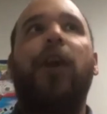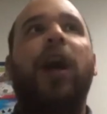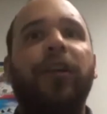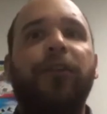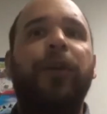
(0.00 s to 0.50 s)

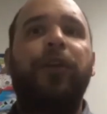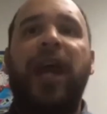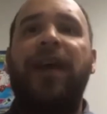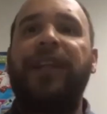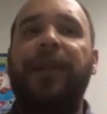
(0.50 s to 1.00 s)
For us, we
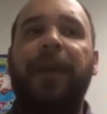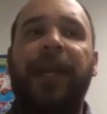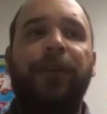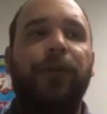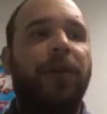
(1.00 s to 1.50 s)
do have it in the
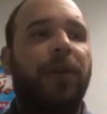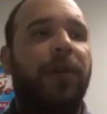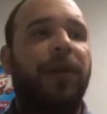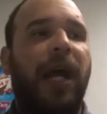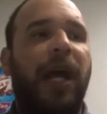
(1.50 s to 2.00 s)
manual
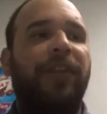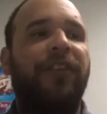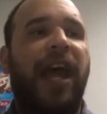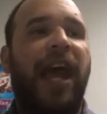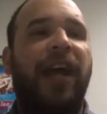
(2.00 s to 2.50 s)

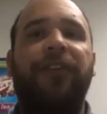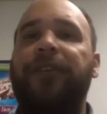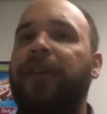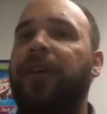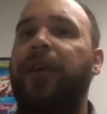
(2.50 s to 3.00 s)
to
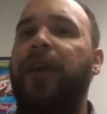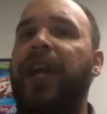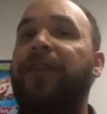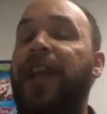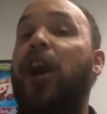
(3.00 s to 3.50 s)
ask
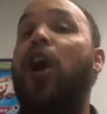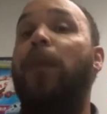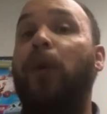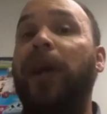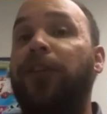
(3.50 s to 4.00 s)
if they
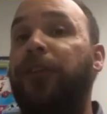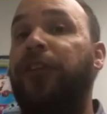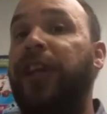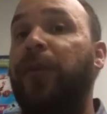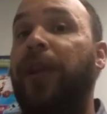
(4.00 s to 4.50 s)
are more
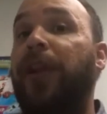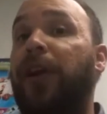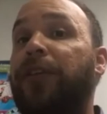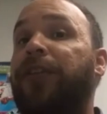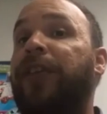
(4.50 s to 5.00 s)
interested in one of the
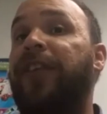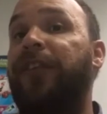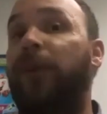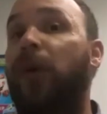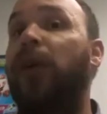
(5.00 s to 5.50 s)
larger
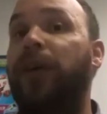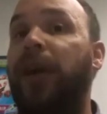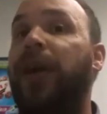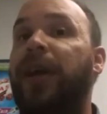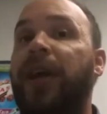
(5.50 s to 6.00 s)
sets,
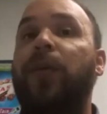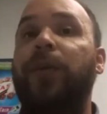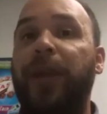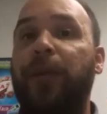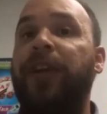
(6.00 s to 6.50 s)
or
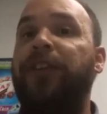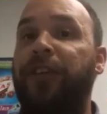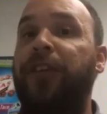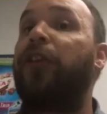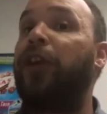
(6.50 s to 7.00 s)
where they wanted
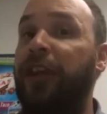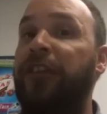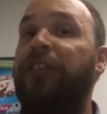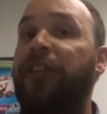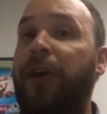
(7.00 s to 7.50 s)
to look
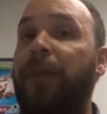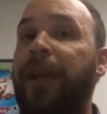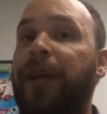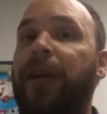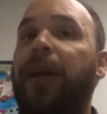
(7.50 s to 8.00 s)
at just the
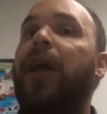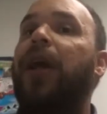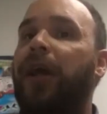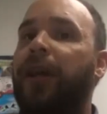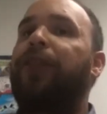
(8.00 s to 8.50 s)
homemaker.
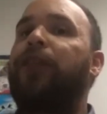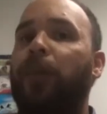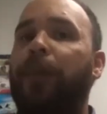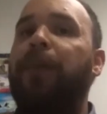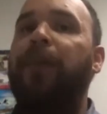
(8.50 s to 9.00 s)

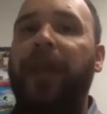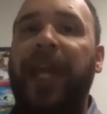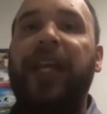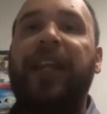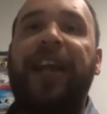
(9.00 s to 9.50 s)
So
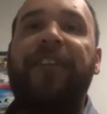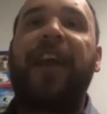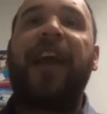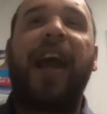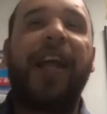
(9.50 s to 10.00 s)
like
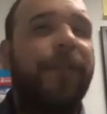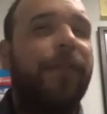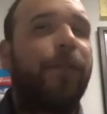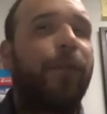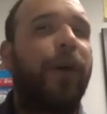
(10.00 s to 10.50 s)
that's kind
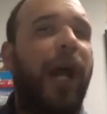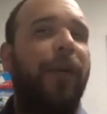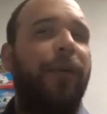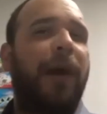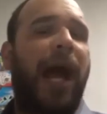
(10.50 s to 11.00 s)
of where
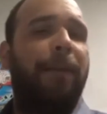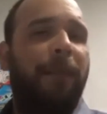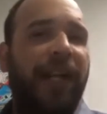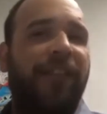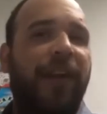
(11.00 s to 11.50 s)
I
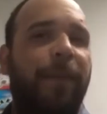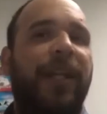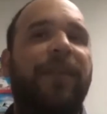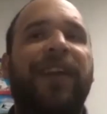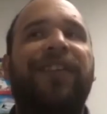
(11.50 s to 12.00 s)
might
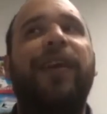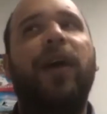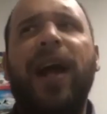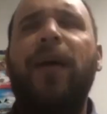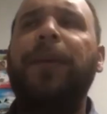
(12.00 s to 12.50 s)
step in if they
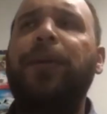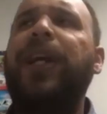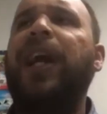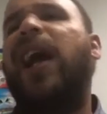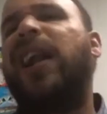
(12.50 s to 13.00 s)
say, oh, I mean,
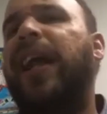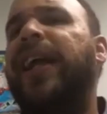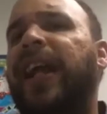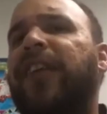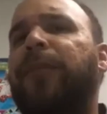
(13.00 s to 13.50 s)
we kind of
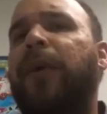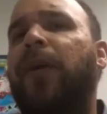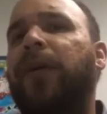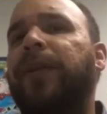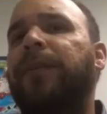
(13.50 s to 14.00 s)
like that
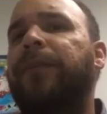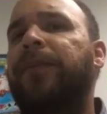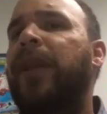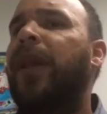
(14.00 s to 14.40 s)
small one.